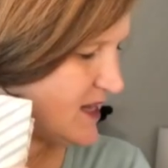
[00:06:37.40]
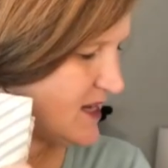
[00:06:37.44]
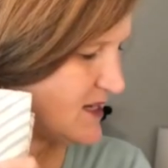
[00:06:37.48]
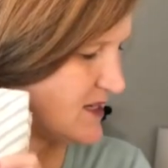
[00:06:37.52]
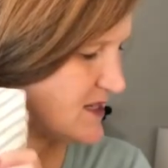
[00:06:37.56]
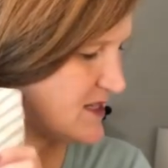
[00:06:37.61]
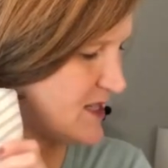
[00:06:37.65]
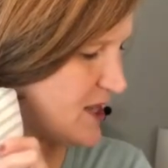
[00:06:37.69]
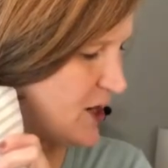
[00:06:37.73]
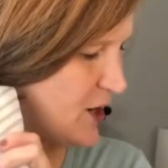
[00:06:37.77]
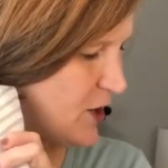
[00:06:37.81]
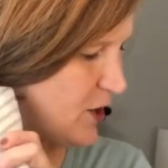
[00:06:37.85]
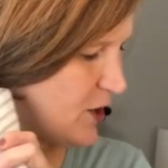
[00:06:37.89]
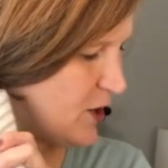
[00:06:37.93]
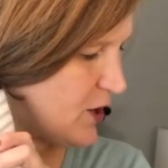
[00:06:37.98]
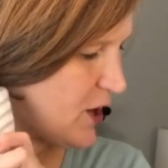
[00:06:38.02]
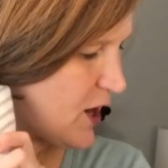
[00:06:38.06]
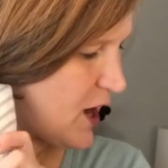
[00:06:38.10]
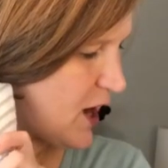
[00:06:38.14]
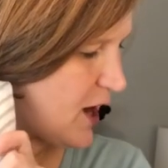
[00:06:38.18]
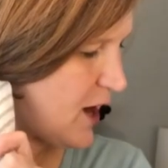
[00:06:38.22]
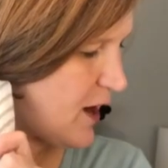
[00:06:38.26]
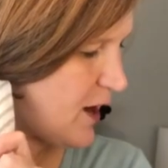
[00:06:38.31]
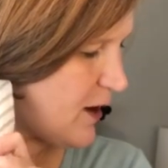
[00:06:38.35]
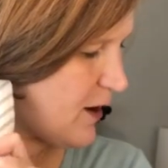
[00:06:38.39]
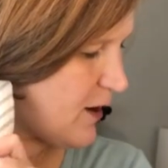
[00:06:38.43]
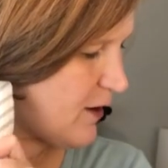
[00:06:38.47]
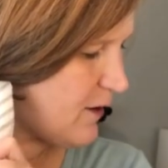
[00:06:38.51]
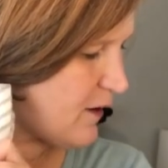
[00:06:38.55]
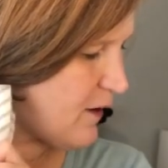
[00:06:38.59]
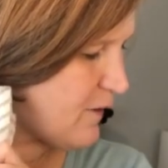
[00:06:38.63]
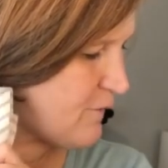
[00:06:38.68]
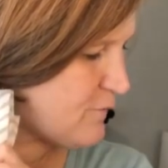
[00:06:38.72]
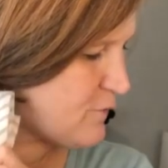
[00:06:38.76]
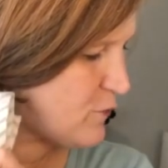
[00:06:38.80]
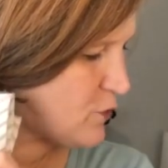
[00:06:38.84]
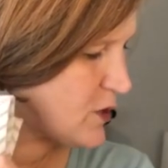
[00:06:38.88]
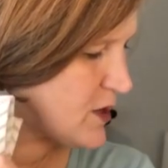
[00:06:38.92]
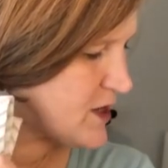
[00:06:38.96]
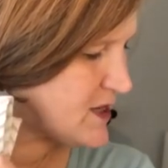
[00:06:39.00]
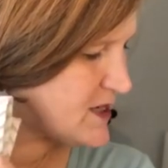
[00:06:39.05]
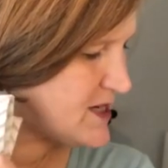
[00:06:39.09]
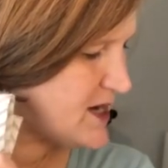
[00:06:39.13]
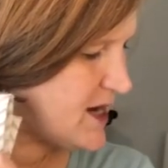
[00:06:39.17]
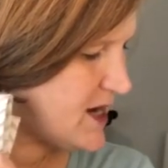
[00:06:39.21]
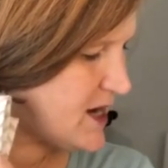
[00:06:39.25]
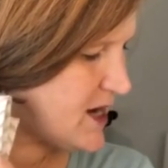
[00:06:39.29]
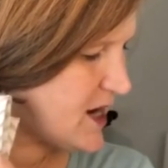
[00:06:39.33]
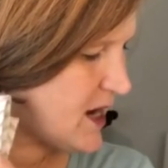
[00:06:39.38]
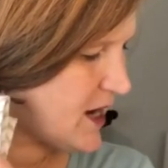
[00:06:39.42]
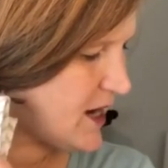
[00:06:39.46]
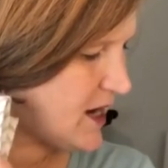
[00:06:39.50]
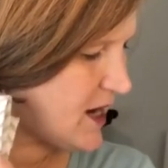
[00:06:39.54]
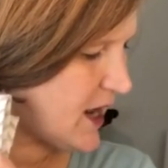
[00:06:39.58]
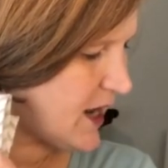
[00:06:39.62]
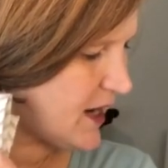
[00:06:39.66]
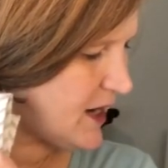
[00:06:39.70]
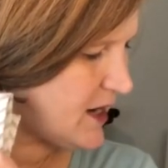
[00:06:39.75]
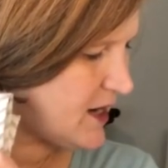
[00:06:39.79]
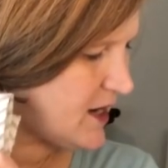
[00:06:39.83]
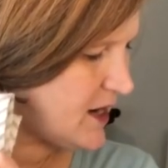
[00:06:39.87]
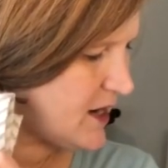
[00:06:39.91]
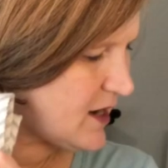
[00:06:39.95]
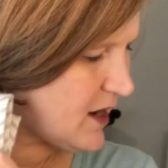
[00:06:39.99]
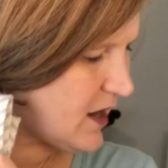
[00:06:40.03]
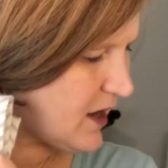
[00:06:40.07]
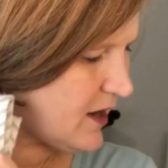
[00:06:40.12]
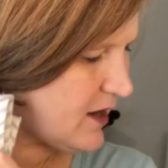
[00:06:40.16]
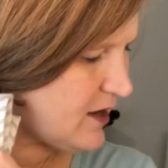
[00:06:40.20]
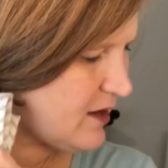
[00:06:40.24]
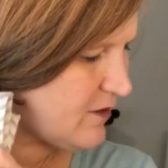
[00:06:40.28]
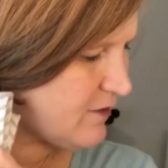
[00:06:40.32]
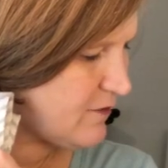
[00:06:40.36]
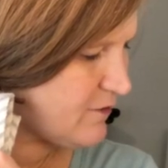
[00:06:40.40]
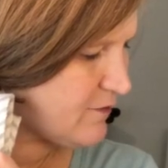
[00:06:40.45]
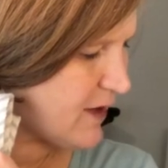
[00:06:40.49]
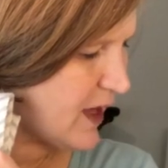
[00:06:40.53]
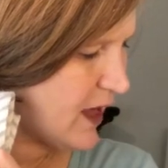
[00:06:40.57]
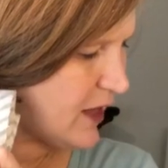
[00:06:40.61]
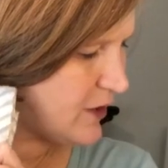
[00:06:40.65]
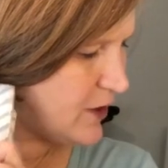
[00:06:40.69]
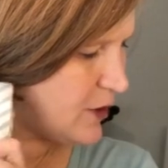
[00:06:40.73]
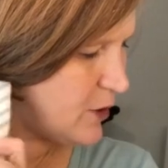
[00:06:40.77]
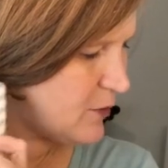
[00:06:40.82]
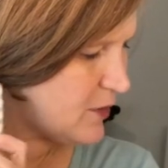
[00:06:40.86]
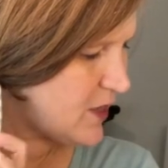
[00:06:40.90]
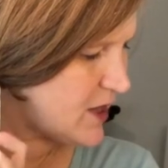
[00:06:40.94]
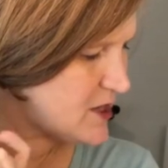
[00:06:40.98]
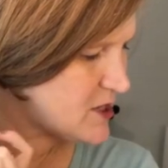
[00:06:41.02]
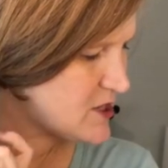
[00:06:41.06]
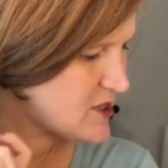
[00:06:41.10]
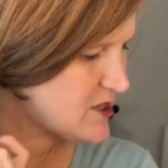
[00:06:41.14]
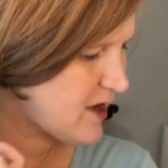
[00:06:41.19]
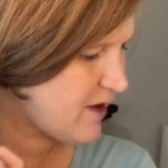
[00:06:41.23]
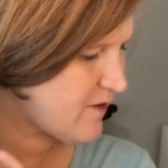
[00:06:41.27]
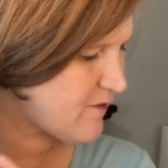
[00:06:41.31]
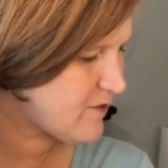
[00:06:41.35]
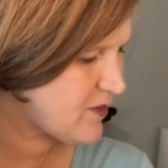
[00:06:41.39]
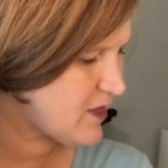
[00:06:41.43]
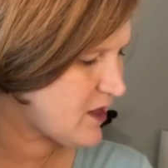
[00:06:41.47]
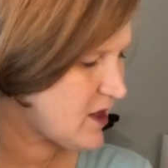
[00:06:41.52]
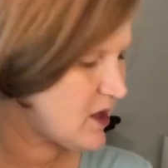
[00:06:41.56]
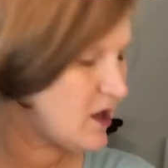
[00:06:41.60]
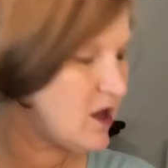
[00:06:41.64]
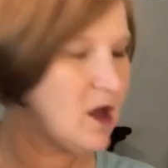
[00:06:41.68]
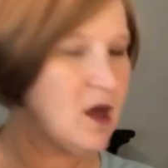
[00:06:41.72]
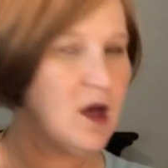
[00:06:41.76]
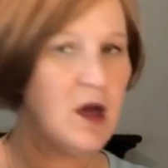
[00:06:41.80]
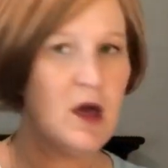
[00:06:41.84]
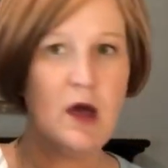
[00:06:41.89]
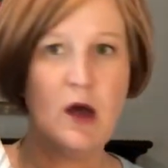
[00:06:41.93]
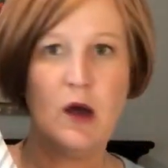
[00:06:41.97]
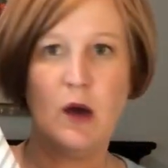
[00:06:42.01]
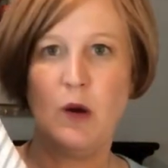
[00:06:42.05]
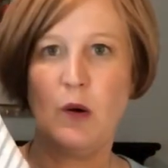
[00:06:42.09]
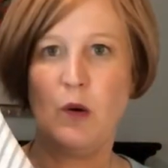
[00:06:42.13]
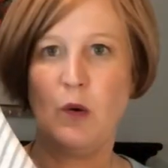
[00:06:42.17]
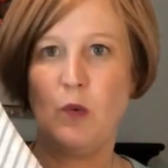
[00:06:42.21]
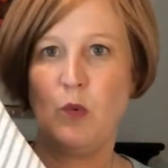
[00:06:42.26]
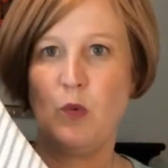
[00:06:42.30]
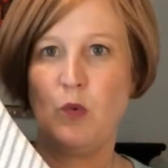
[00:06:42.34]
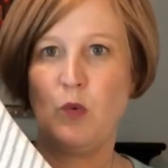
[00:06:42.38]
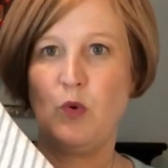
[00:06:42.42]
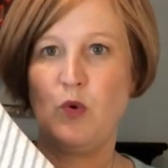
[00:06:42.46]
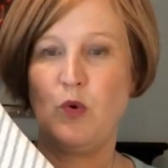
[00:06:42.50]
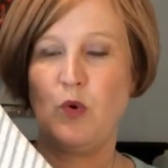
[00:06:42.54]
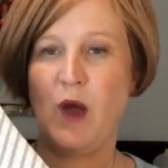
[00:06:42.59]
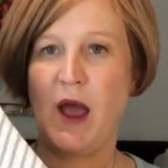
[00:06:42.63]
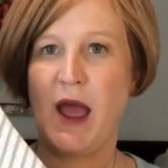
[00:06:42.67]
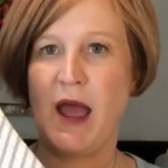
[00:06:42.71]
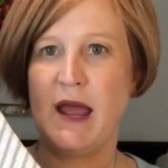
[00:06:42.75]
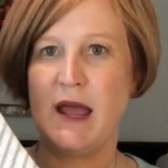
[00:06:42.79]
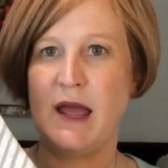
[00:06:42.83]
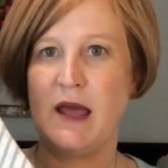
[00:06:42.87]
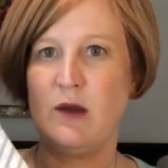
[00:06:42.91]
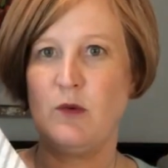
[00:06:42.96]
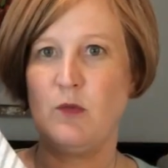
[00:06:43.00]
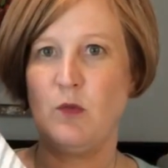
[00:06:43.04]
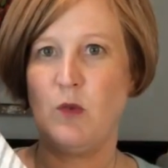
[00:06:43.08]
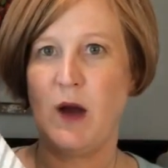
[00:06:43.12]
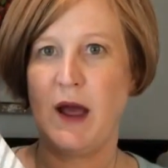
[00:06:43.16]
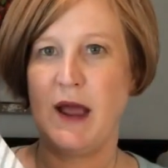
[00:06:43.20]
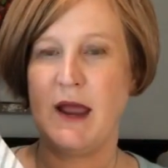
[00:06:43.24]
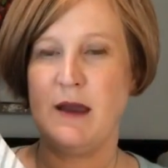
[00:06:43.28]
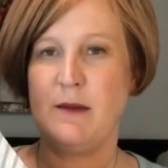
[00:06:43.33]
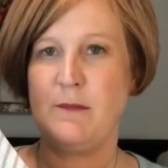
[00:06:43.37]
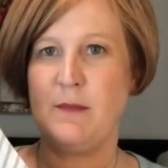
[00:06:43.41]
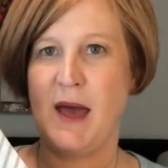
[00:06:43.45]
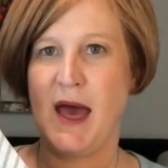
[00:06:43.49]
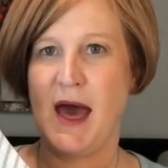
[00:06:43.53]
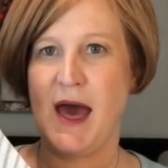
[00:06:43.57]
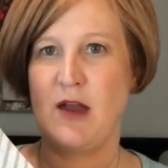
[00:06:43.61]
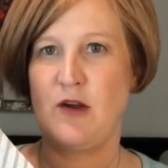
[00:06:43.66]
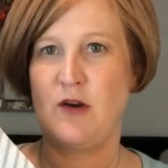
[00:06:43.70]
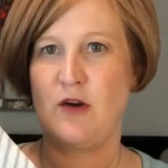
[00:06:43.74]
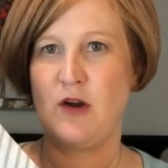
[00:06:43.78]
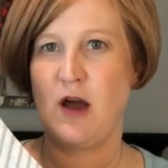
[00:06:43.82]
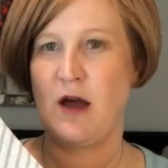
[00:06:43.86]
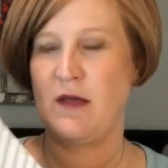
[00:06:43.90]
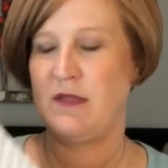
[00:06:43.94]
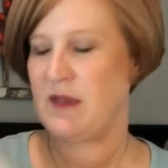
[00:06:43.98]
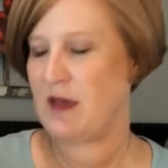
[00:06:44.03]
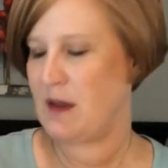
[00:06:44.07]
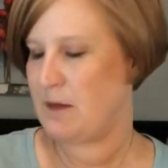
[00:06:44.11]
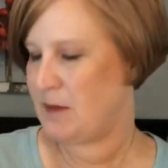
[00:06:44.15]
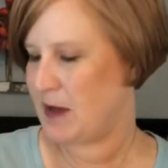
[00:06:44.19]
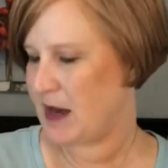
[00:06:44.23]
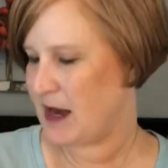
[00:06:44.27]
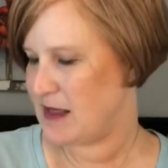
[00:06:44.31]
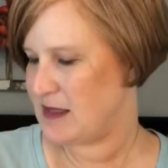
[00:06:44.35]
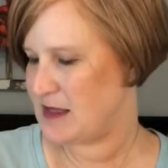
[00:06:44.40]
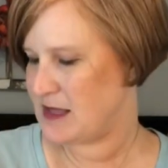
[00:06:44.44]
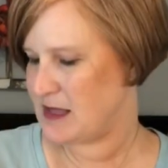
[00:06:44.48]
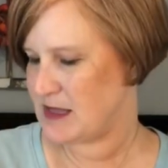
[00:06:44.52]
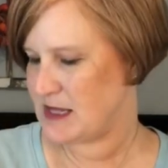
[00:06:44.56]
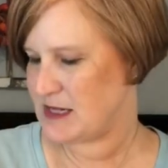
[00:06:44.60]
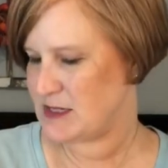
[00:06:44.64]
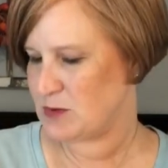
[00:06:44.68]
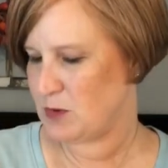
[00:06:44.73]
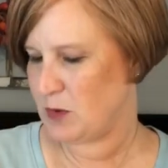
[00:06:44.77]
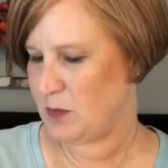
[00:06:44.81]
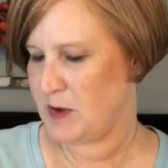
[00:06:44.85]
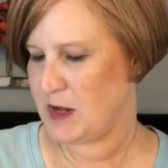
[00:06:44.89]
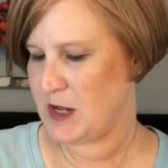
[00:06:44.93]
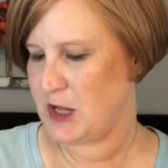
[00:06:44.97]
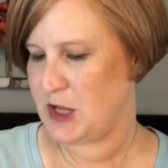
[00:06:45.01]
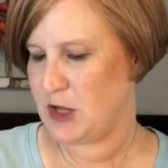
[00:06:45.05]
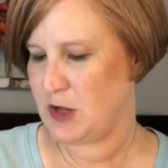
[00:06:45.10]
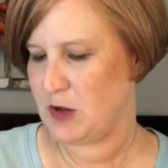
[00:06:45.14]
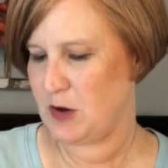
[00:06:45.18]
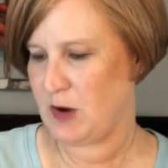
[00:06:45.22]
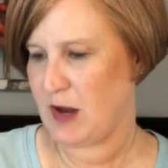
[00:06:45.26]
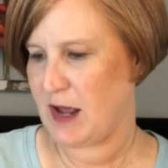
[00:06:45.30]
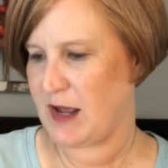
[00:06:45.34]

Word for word: these. They're uh, a $14.99 value. They just have the gray and white pattern on them, but I think these will be cute.